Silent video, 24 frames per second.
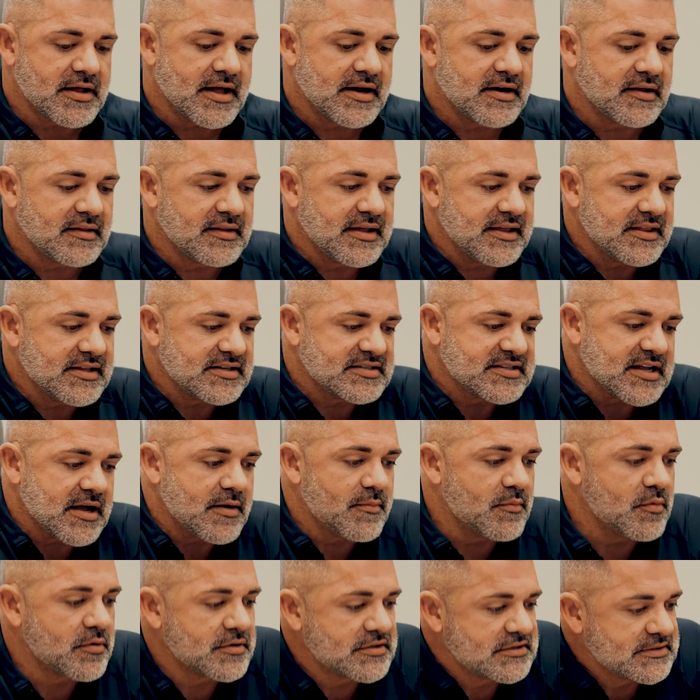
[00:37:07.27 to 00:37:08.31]
kind of lay this
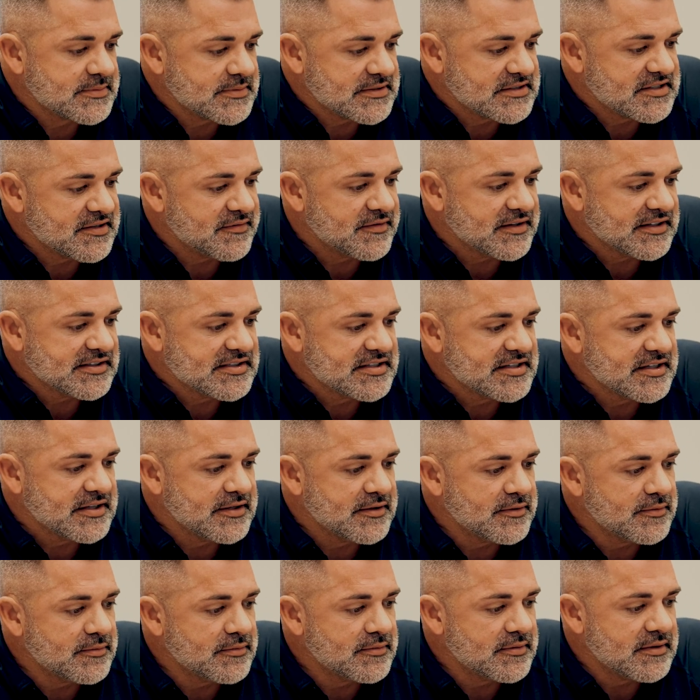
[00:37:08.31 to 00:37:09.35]
out more specific to
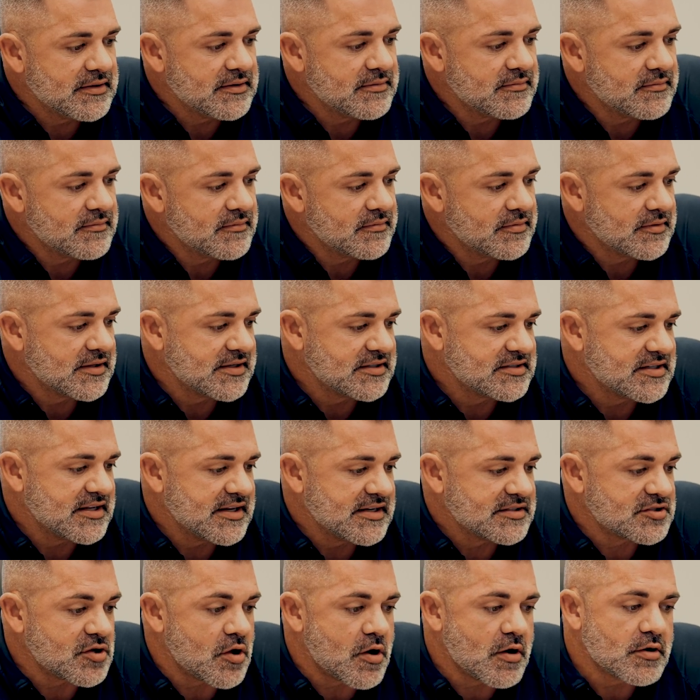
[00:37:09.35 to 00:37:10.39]
you. And like I said,
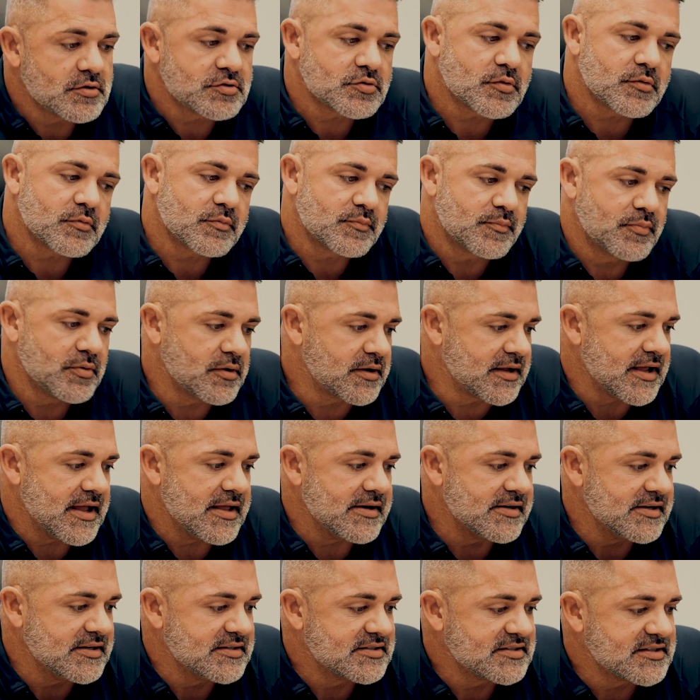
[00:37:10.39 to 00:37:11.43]
as long as we're
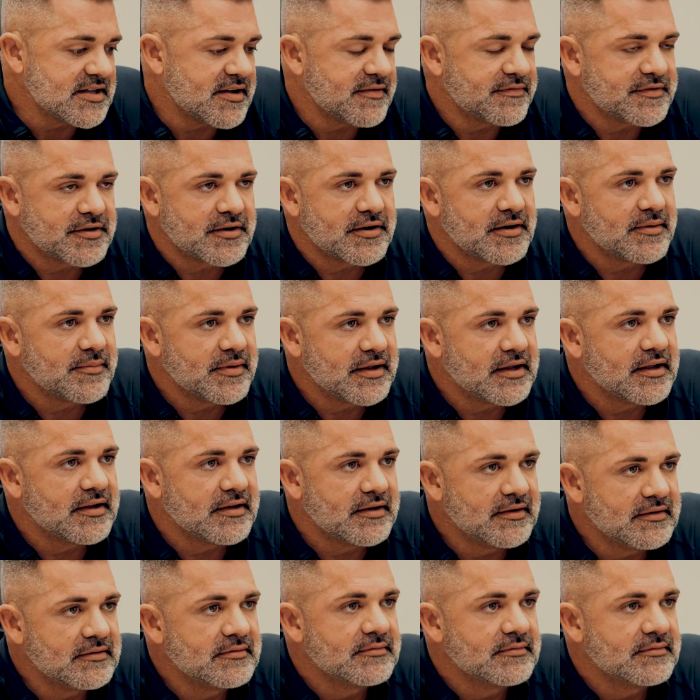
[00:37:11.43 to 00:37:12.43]
bookending stuff, you're going to be good.